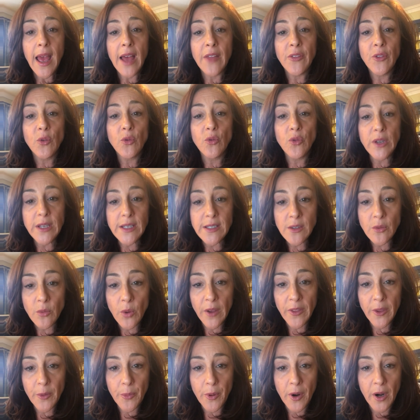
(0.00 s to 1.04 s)
And the reason
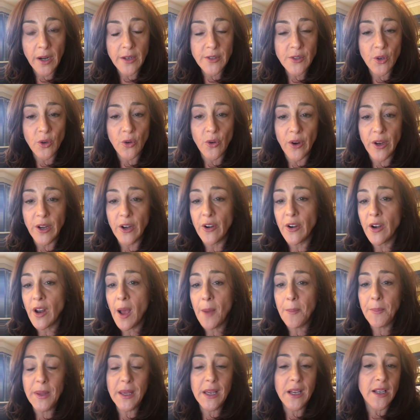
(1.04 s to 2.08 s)
why the products are great are
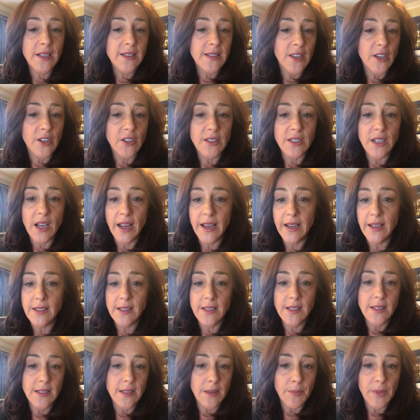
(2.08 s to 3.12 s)
not because they're
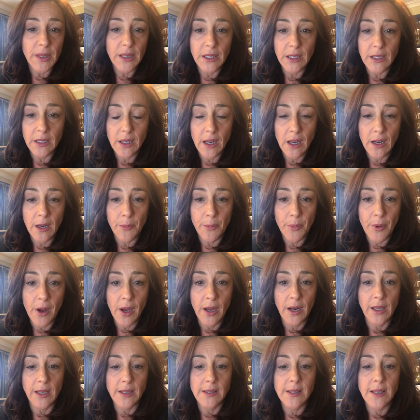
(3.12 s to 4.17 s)
diet stimulant kind of
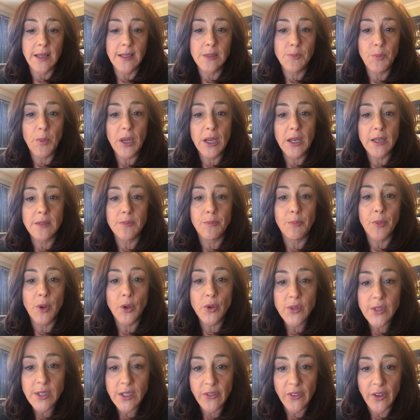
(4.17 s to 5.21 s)
products, it's because
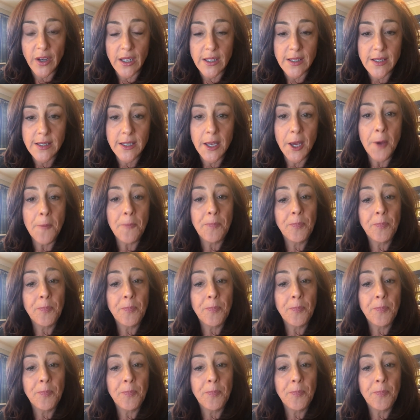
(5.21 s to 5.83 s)
most of us